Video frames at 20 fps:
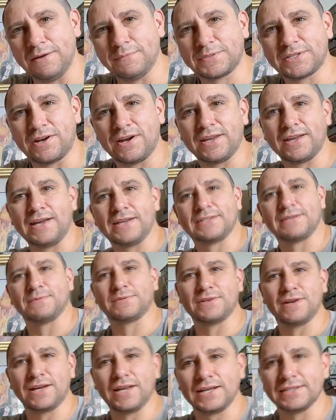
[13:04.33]
I'm sorry, guys.
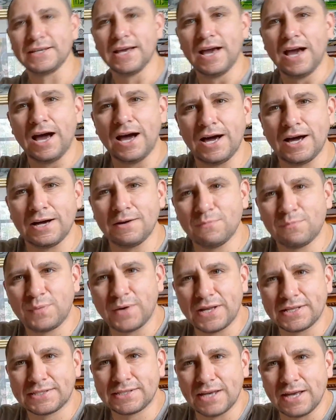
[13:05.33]
But
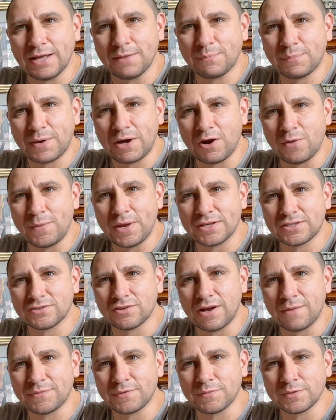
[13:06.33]

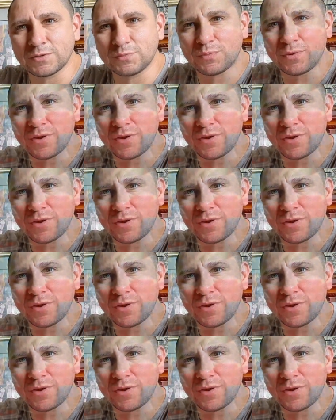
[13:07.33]
Powermaster Optimus